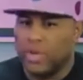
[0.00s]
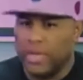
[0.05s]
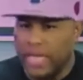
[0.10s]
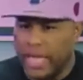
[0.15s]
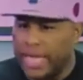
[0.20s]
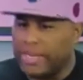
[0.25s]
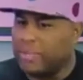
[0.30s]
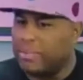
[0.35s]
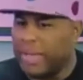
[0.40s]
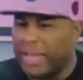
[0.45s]
So
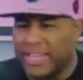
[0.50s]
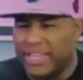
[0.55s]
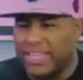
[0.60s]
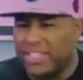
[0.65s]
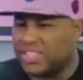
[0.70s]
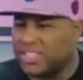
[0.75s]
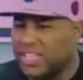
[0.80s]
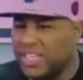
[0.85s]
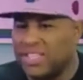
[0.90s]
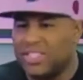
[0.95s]
he had to make a
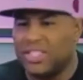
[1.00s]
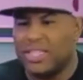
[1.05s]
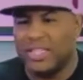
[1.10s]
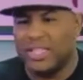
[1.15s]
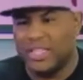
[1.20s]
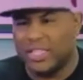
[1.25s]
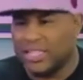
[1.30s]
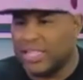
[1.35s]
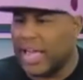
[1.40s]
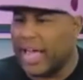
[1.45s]
decision.
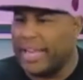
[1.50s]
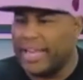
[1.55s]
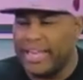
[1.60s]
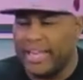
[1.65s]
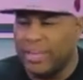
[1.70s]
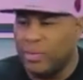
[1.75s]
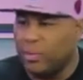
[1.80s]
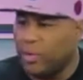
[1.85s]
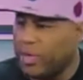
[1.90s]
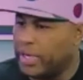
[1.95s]
He decided
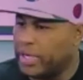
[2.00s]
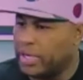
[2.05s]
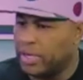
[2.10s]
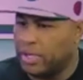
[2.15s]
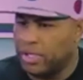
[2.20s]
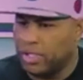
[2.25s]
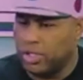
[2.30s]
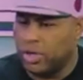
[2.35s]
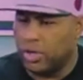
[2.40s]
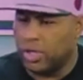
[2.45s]
he didn't want
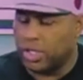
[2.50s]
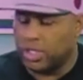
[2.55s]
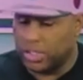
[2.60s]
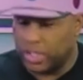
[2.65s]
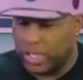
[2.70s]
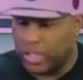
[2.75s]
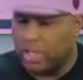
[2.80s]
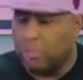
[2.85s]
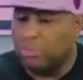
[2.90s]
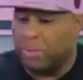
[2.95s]
to,
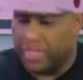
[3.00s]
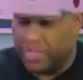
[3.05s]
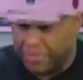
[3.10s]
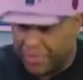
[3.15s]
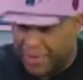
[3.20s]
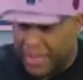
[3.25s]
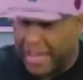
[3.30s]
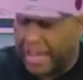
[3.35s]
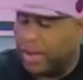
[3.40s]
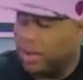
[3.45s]
continue, but he
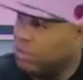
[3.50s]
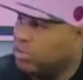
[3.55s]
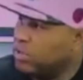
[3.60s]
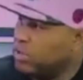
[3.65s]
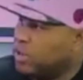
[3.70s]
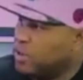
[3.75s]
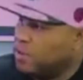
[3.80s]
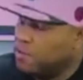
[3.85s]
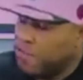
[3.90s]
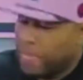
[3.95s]

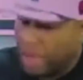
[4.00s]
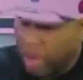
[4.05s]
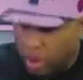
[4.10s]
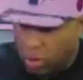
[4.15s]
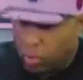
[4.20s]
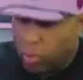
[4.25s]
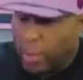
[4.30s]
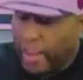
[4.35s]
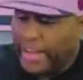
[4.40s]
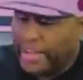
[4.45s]
found
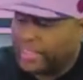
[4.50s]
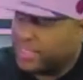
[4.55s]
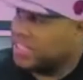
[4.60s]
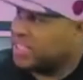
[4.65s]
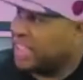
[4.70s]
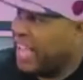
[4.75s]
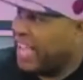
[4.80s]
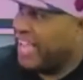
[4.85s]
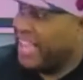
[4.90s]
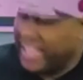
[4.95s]
a way to
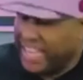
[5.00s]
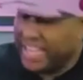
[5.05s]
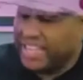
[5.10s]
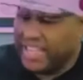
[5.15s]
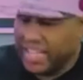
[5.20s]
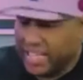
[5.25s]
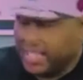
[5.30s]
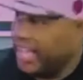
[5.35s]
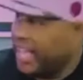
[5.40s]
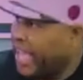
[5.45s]
stay
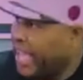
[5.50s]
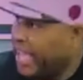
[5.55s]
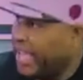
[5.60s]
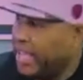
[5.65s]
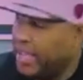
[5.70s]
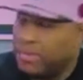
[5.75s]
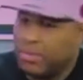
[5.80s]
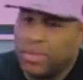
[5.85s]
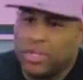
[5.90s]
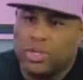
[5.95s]
in the game,